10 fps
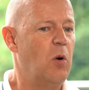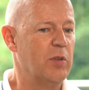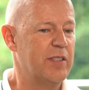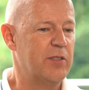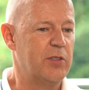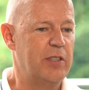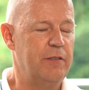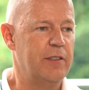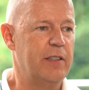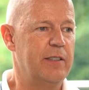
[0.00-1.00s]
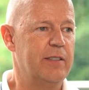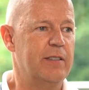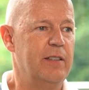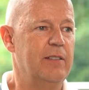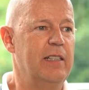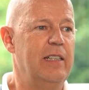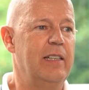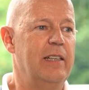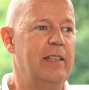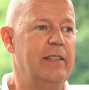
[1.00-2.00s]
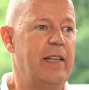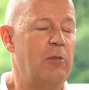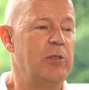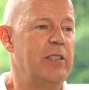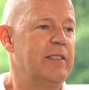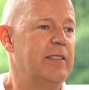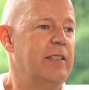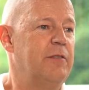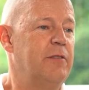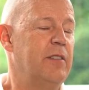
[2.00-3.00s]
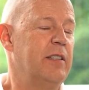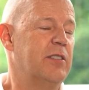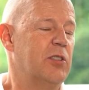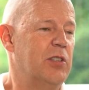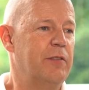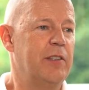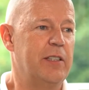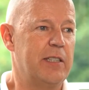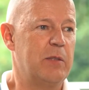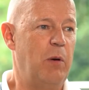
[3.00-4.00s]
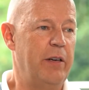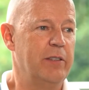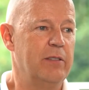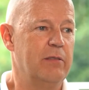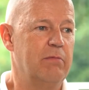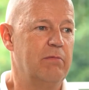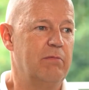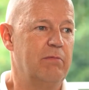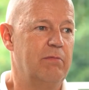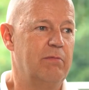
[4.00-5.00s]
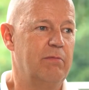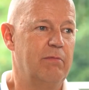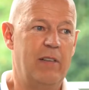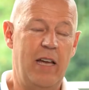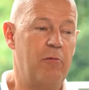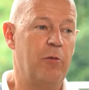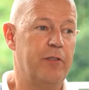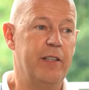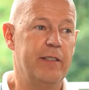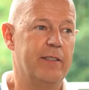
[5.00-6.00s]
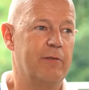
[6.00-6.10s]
also certificates. Nowadays, if a certificate expires, everyone feels it